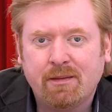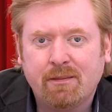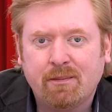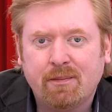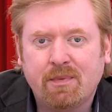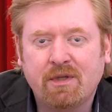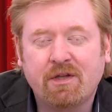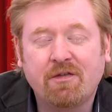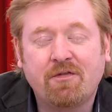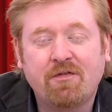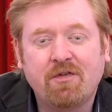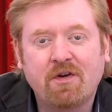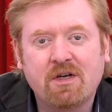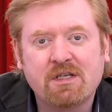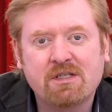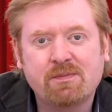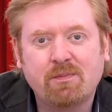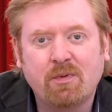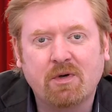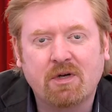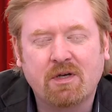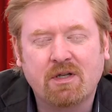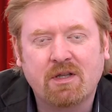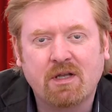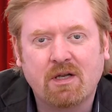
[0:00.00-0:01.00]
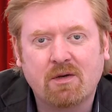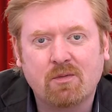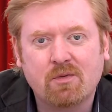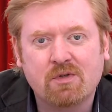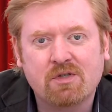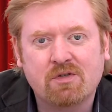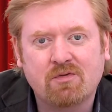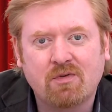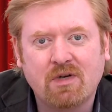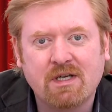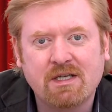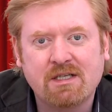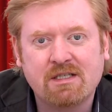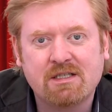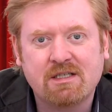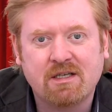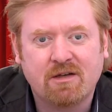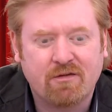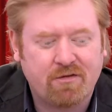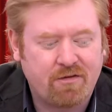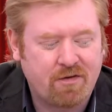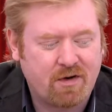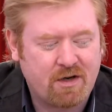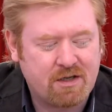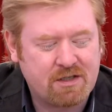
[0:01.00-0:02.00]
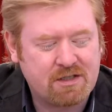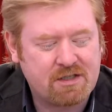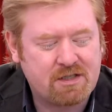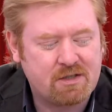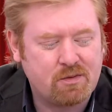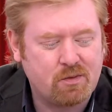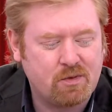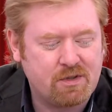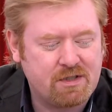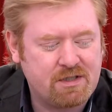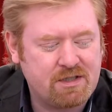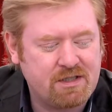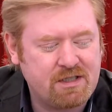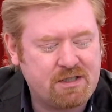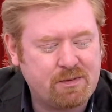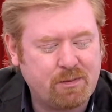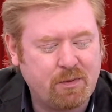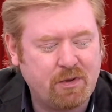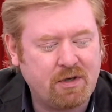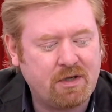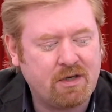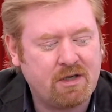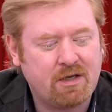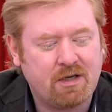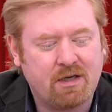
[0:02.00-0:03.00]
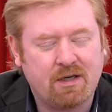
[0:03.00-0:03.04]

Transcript: But the first book that was released in France was this book,